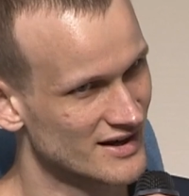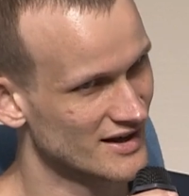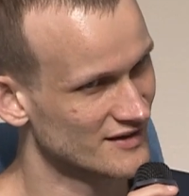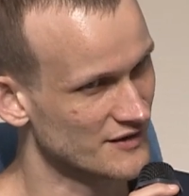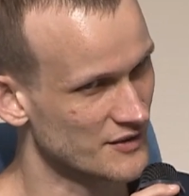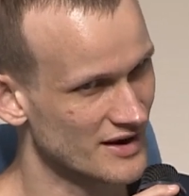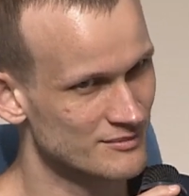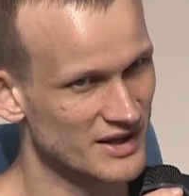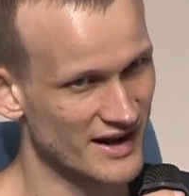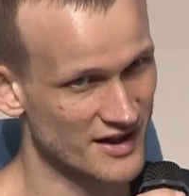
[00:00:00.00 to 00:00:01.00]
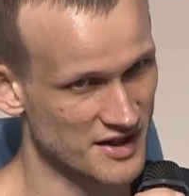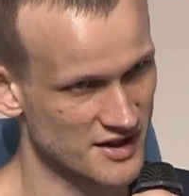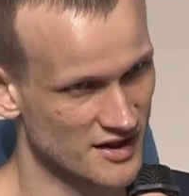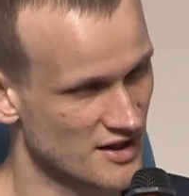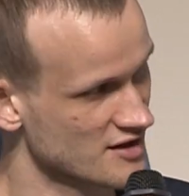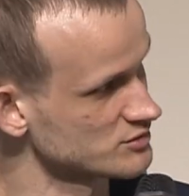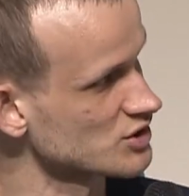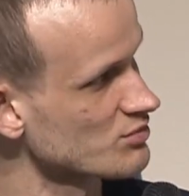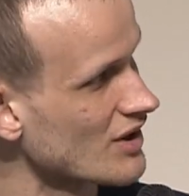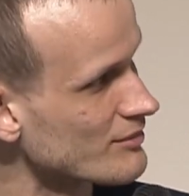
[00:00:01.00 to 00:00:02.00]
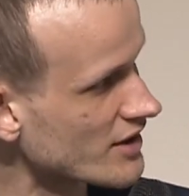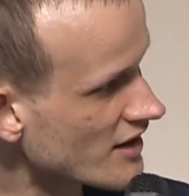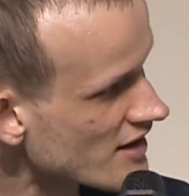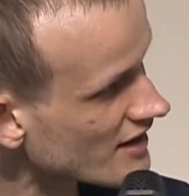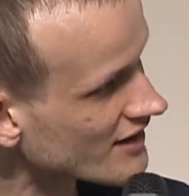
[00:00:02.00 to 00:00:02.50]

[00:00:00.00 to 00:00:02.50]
Ethereum that has similar properties.